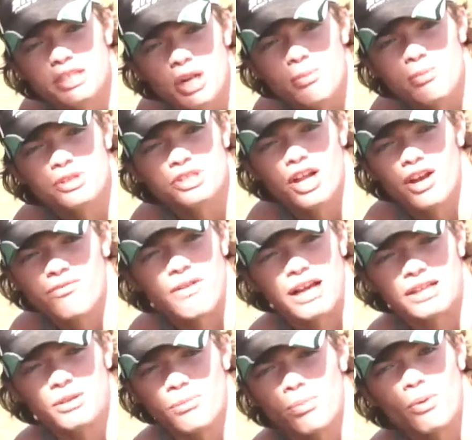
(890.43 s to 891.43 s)
stupid stuff
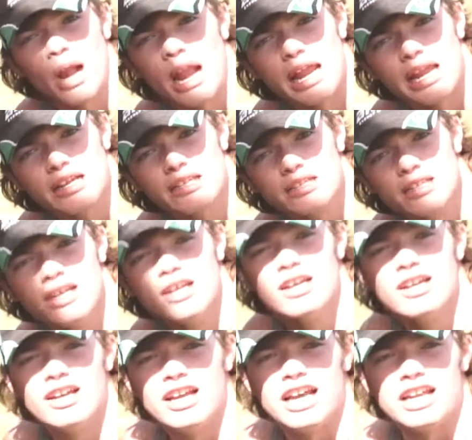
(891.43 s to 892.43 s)
like the brakes
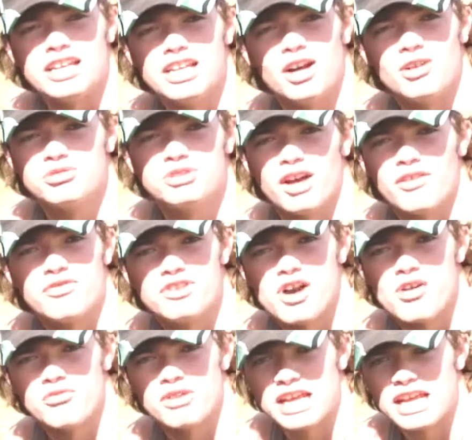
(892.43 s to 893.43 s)
and, you know, stuff you
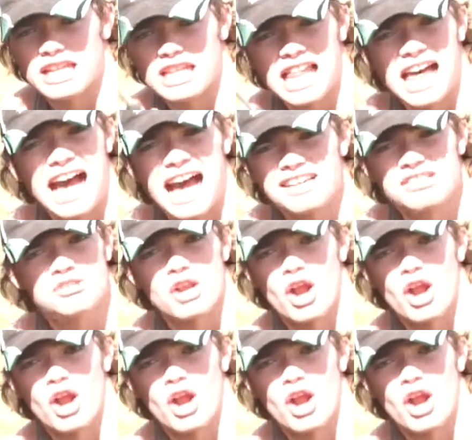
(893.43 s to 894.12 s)
don't need. Lights,